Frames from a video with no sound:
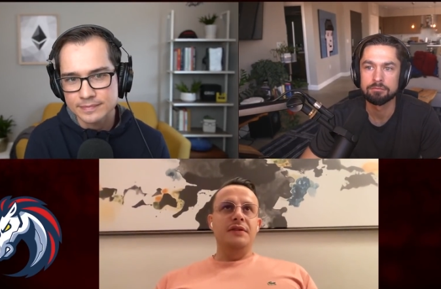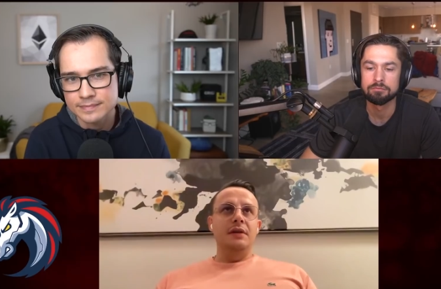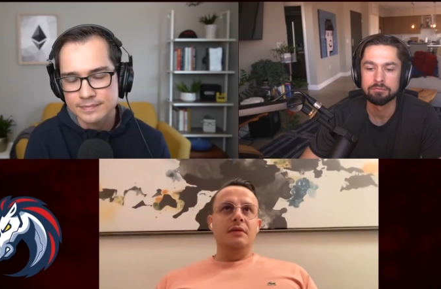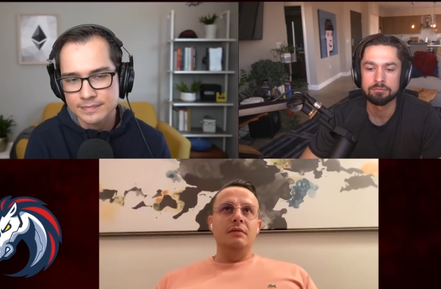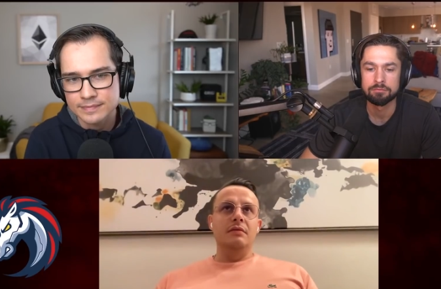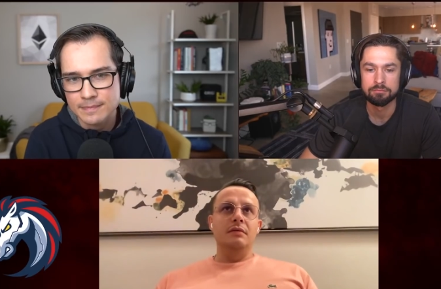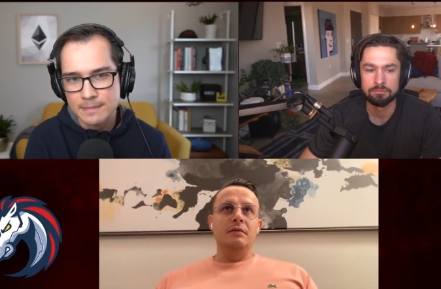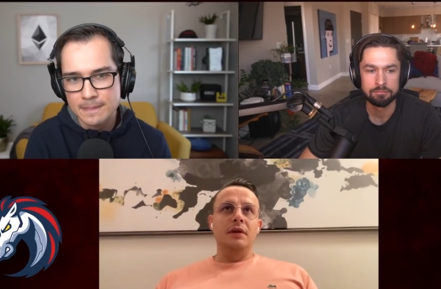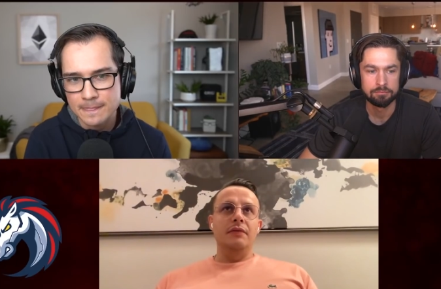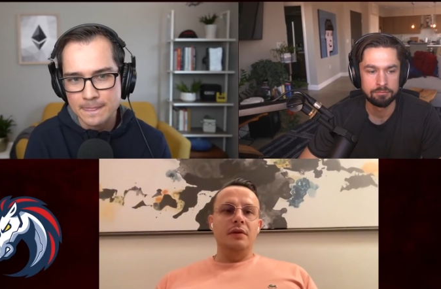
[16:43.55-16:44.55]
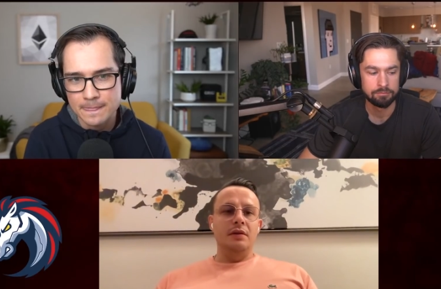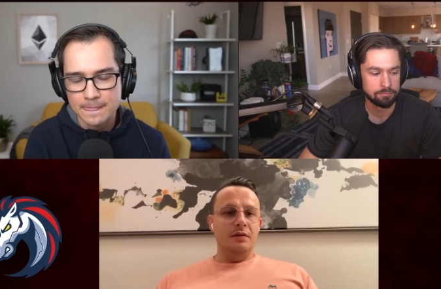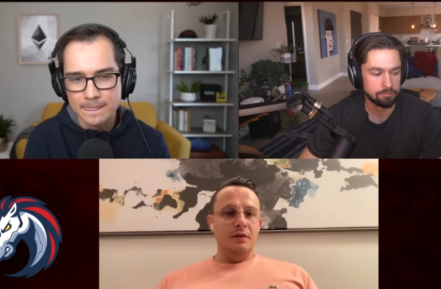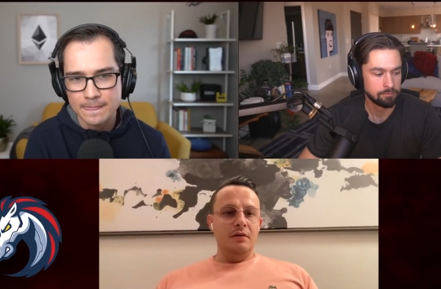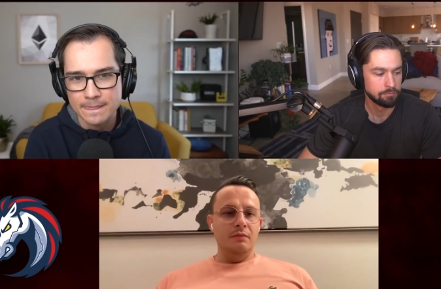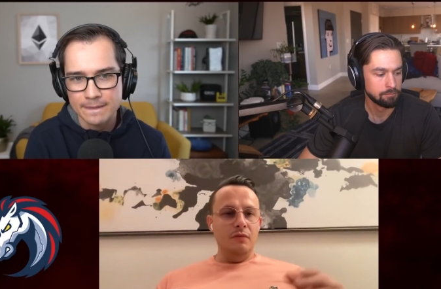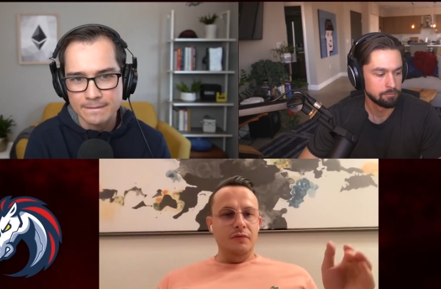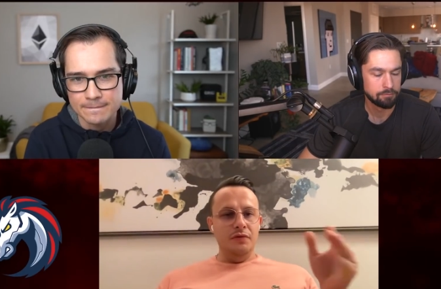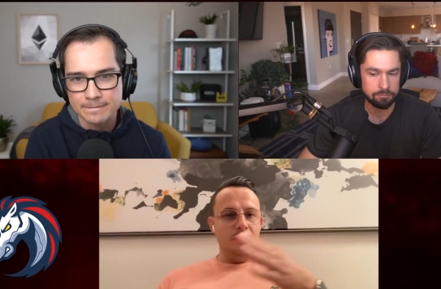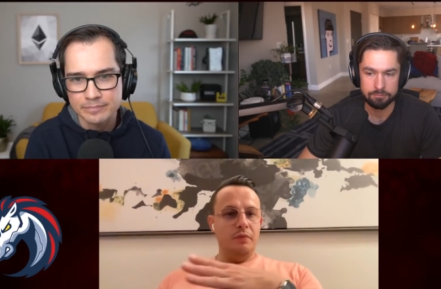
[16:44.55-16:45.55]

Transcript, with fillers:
Speaker 1: seen the liquidity move to